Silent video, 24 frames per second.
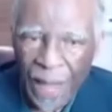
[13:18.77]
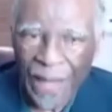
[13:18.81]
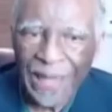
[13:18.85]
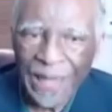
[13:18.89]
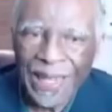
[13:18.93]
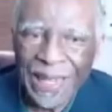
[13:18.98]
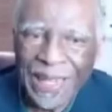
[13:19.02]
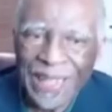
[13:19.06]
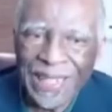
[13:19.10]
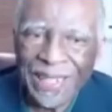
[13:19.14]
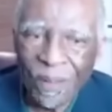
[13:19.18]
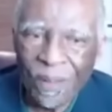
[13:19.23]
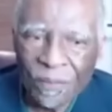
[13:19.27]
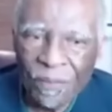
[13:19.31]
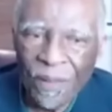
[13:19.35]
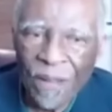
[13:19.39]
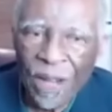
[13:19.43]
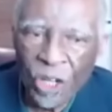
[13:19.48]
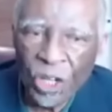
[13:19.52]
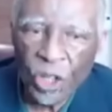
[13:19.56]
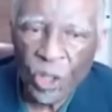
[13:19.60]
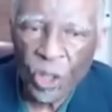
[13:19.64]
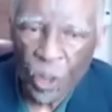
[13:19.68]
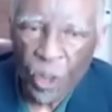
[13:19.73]
an
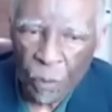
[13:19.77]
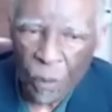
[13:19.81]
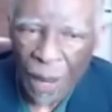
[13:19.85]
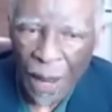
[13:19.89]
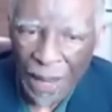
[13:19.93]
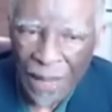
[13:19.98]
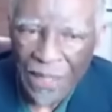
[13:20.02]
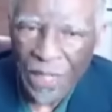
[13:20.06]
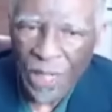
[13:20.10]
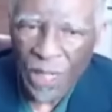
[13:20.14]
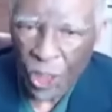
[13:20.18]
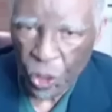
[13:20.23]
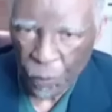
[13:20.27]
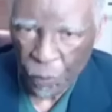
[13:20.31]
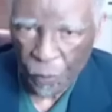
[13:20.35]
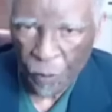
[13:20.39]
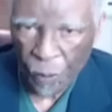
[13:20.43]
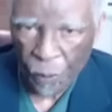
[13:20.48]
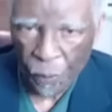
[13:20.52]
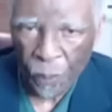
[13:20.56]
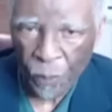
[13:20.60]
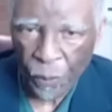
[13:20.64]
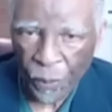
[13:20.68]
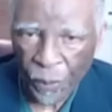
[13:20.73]
intervention by these
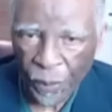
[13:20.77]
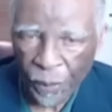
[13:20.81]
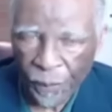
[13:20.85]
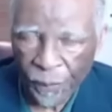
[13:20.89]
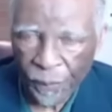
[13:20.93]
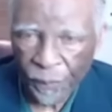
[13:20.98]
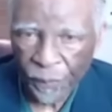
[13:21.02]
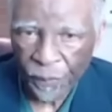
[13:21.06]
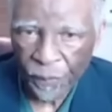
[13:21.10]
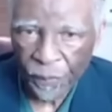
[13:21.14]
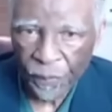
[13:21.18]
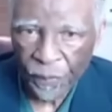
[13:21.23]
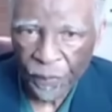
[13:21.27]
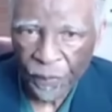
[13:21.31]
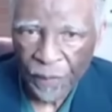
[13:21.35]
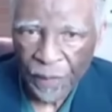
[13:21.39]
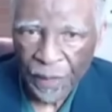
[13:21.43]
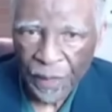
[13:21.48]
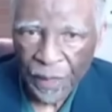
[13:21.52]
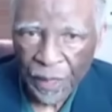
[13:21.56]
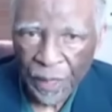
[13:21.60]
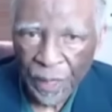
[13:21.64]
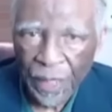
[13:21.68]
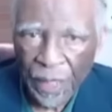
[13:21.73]
people
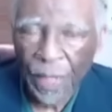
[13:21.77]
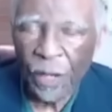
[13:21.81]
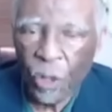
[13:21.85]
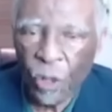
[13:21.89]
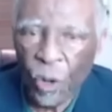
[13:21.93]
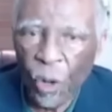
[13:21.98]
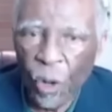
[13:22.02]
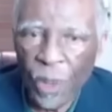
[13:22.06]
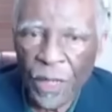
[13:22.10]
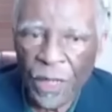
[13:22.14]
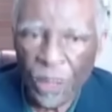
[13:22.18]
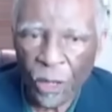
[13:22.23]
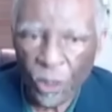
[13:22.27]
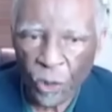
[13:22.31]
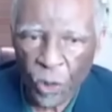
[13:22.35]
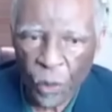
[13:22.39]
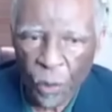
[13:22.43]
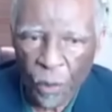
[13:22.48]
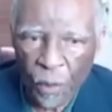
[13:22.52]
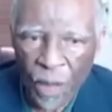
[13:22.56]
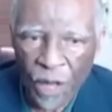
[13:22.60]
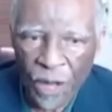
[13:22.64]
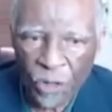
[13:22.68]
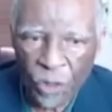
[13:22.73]
in order to
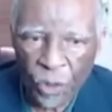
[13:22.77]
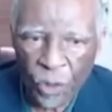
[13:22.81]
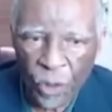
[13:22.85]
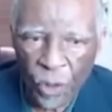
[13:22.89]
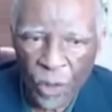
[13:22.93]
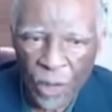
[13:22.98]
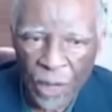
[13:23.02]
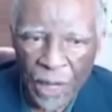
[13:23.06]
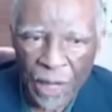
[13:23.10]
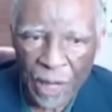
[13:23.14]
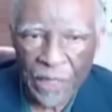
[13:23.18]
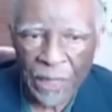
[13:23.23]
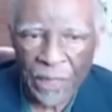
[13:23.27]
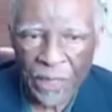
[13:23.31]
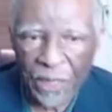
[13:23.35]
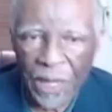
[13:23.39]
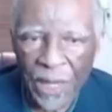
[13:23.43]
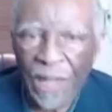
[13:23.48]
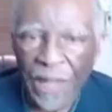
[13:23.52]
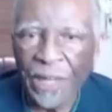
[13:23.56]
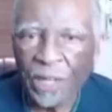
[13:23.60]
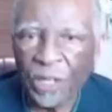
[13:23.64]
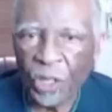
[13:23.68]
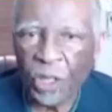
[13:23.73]
make sure that this
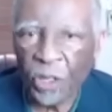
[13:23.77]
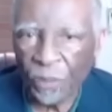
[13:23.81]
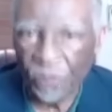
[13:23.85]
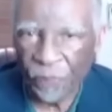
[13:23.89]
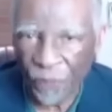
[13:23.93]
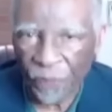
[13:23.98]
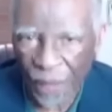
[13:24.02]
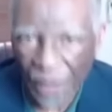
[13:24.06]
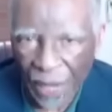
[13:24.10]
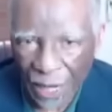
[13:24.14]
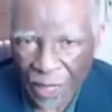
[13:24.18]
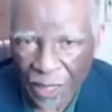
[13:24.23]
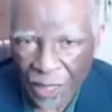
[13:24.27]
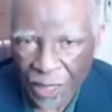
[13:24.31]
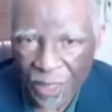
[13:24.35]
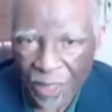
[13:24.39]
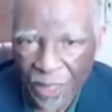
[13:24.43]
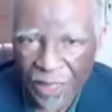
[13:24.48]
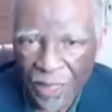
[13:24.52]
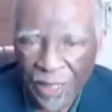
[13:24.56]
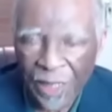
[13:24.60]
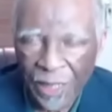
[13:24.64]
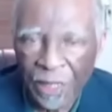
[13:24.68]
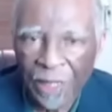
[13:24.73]
ANC fails,
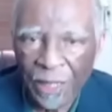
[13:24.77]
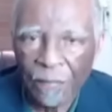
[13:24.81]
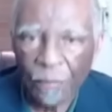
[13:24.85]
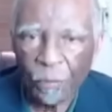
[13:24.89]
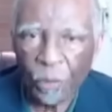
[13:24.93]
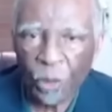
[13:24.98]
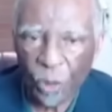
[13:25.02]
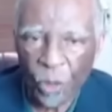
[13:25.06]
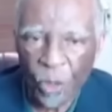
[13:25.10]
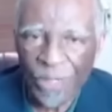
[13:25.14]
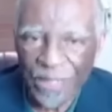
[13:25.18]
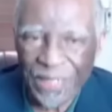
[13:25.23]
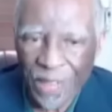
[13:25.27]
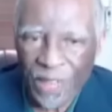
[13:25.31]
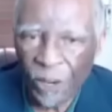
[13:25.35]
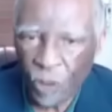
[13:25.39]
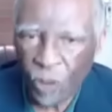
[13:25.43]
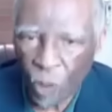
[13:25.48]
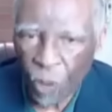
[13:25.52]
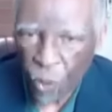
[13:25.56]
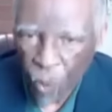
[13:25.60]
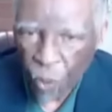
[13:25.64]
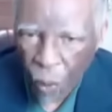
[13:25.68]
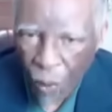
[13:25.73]
because they
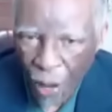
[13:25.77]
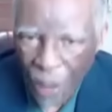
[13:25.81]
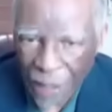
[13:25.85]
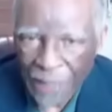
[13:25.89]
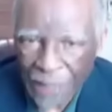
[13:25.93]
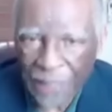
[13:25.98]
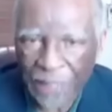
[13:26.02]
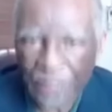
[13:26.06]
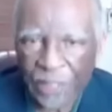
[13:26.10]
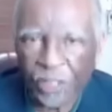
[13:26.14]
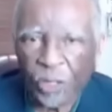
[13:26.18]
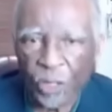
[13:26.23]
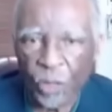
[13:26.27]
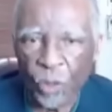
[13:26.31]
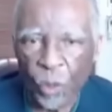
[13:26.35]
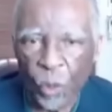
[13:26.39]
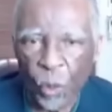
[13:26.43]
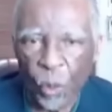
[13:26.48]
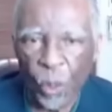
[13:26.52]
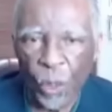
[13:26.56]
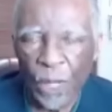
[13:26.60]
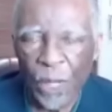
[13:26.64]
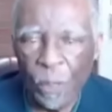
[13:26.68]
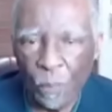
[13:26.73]
don't want it
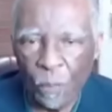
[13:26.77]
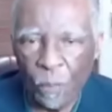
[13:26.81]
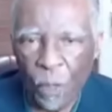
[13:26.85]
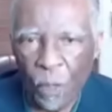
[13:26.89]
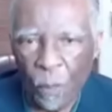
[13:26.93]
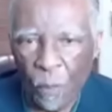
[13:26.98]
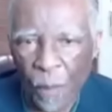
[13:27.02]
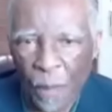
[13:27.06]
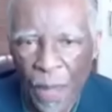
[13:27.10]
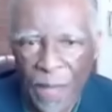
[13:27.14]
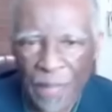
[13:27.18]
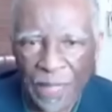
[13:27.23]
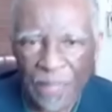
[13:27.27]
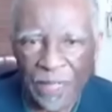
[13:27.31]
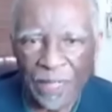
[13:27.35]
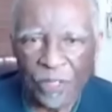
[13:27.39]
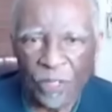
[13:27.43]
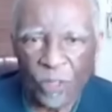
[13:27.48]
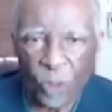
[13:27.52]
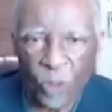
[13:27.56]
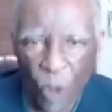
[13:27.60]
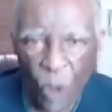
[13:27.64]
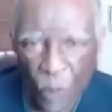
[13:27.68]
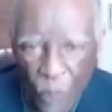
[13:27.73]
to implement
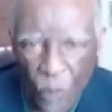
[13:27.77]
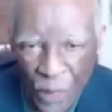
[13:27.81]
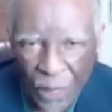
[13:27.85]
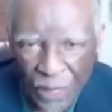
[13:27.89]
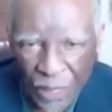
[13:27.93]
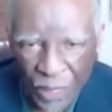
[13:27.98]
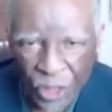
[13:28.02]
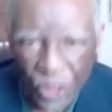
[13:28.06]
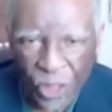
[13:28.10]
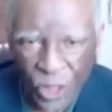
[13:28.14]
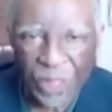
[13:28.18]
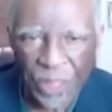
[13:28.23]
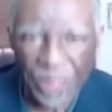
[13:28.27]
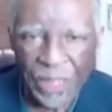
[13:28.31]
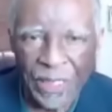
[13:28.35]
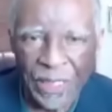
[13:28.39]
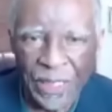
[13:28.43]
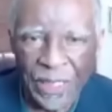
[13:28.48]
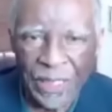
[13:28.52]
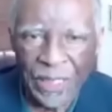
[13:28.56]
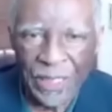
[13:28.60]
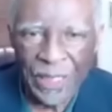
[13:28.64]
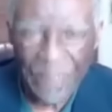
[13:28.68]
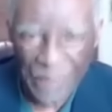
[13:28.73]
this communist
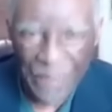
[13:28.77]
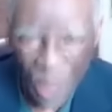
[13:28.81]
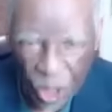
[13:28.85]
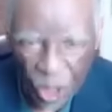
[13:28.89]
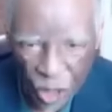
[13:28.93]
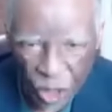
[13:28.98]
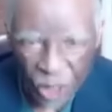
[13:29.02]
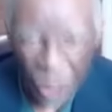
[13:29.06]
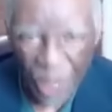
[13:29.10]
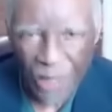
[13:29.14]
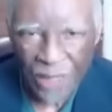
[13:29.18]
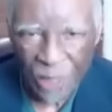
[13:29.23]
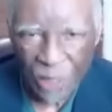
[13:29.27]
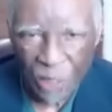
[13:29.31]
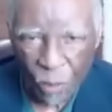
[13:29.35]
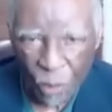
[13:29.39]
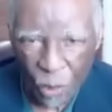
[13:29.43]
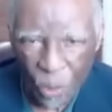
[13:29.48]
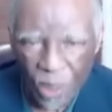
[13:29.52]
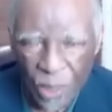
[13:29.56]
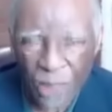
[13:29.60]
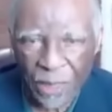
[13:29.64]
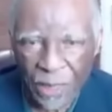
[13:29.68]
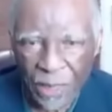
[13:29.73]
National
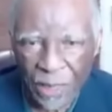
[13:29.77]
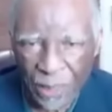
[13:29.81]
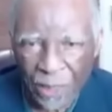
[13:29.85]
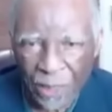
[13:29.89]
Democratic